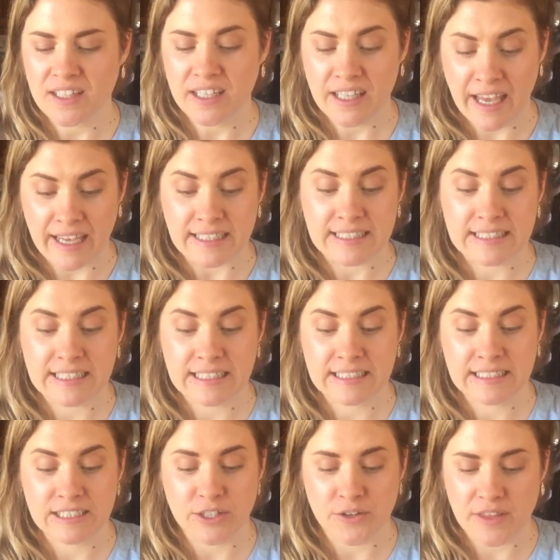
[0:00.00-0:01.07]
yes,
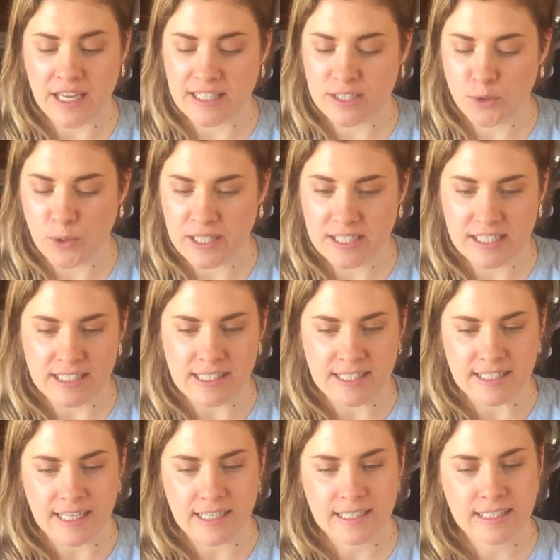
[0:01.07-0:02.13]
so there's question
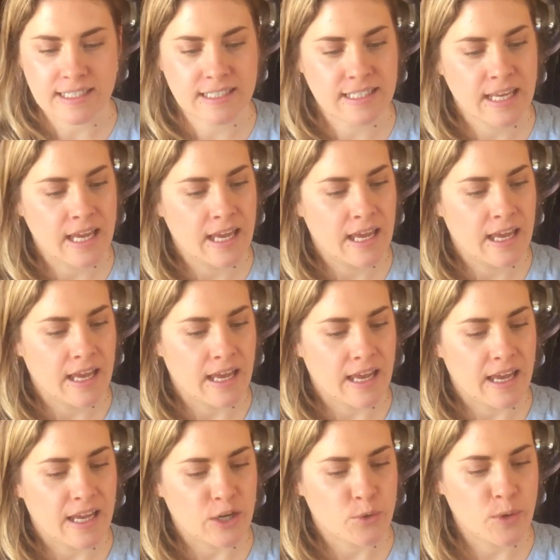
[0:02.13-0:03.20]
6.
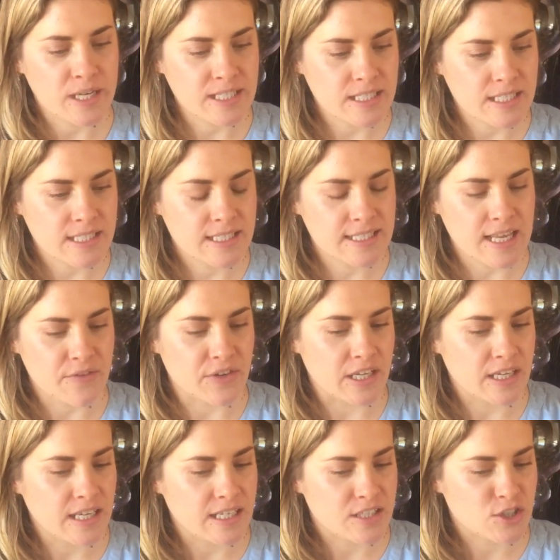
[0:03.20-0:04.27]
And question
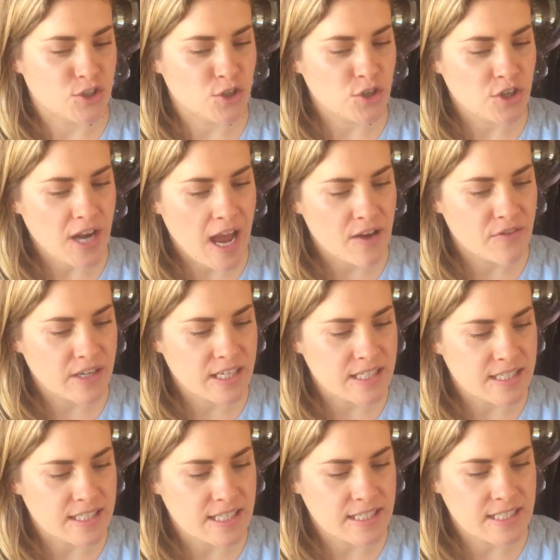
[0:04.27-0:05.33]
7 is, do you have a
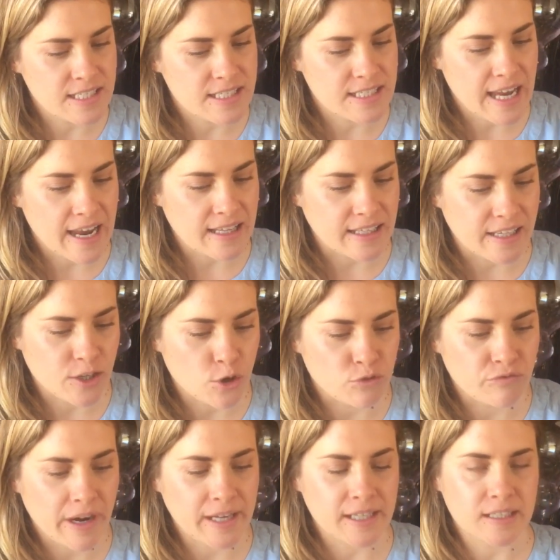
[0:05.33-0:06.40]
consistent daily or
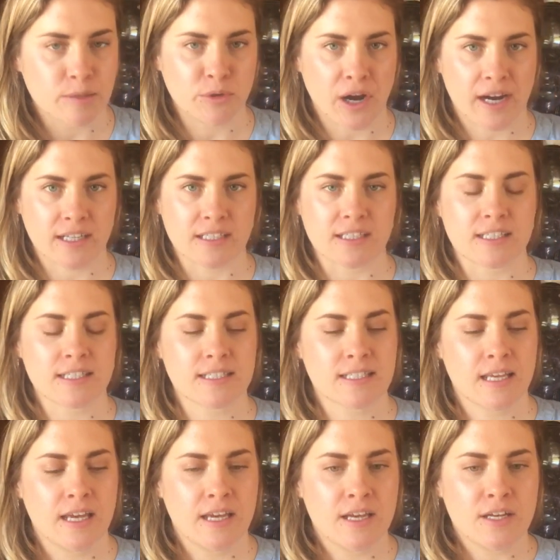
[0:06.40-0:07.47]
regular practice?
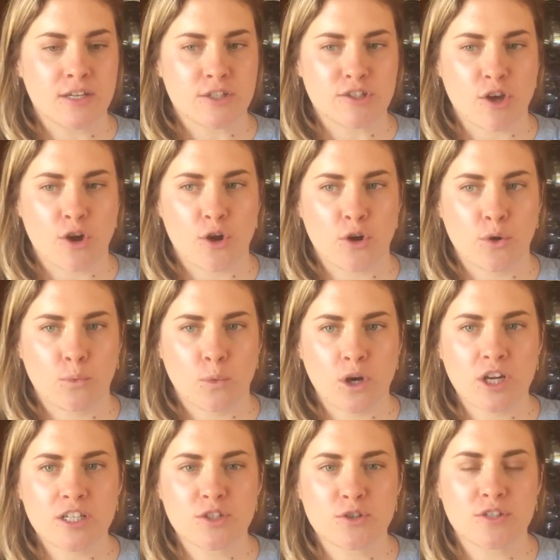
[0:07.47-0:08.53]
So what
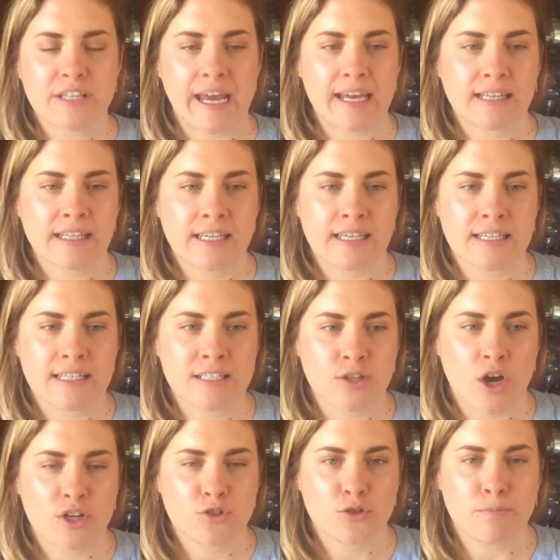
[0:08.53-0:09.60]
I do daily is
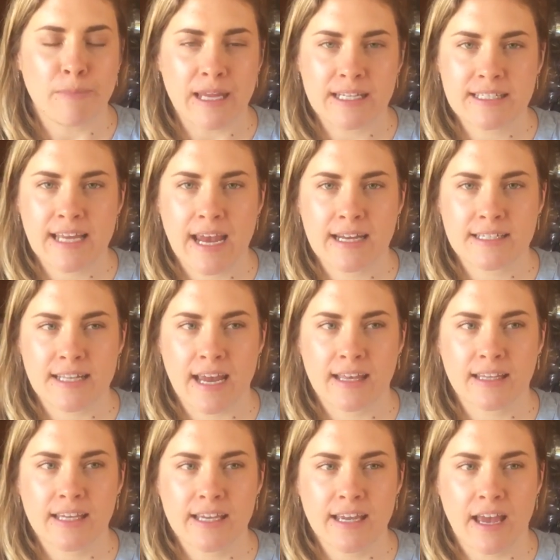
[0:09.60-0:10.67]
I do meditate
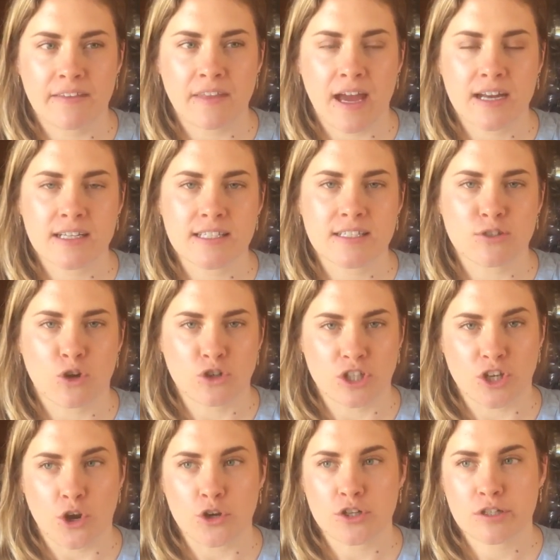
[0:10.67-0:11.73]
daily, and that is
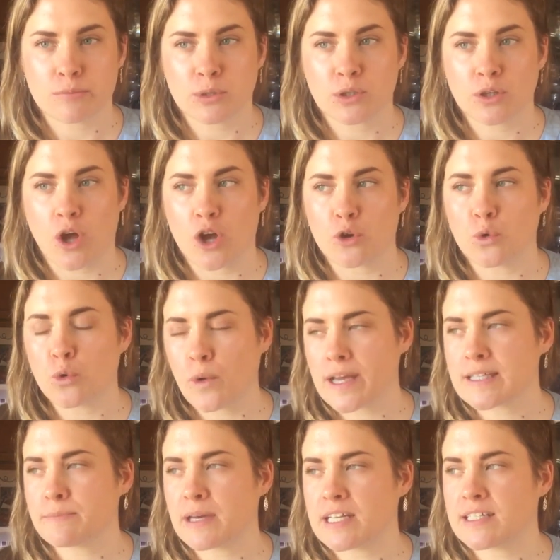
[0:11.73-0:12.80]
non-negotiable. I
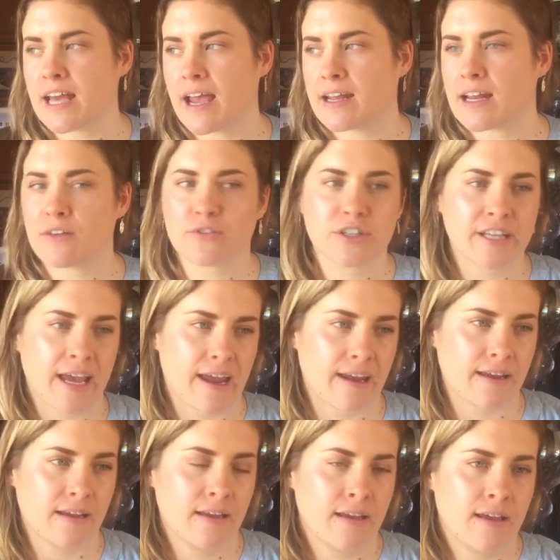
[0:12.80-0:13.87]
always meditate every
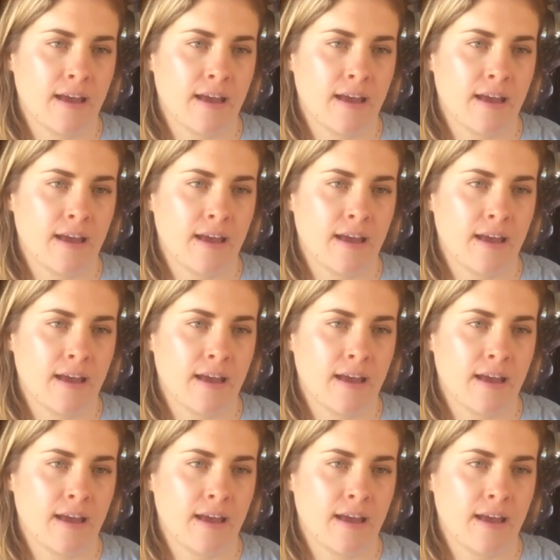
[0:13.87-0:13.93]
day,